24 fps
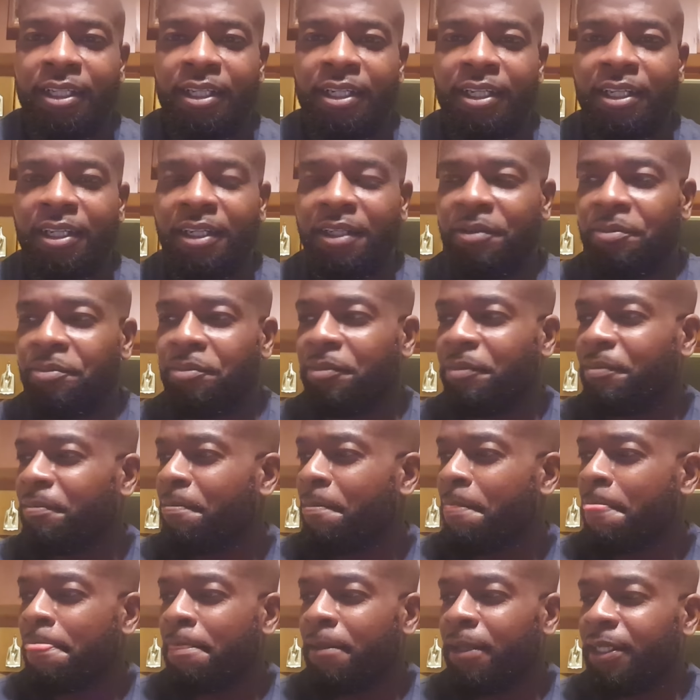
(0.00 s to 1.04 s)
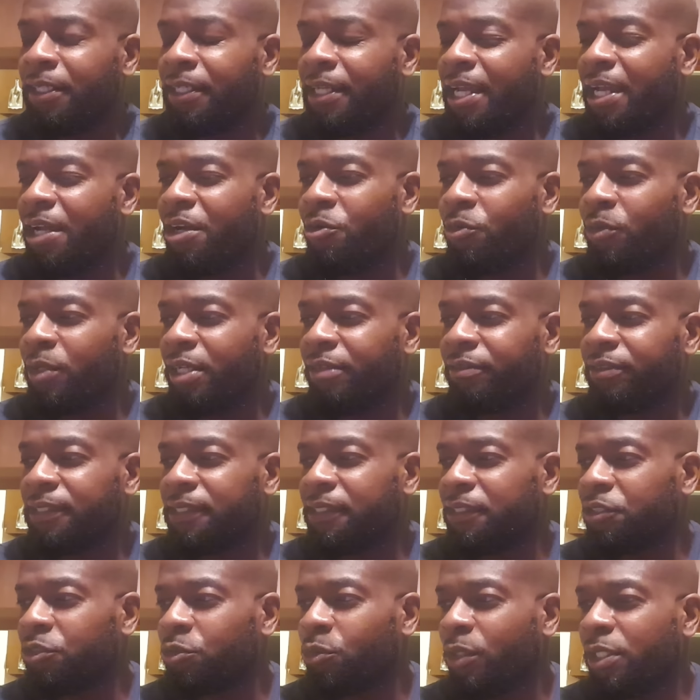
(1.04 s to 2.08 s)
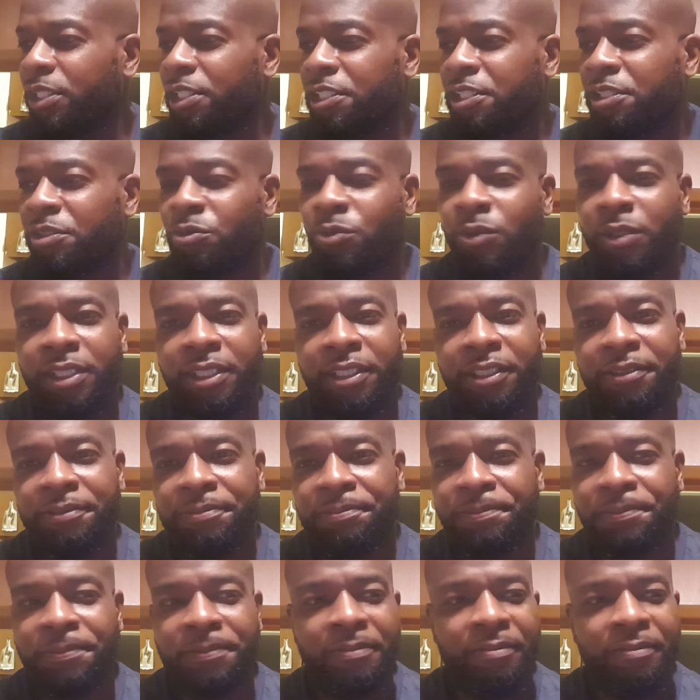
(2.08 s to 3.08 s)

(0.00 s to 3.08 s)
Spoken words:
And now we have a situation where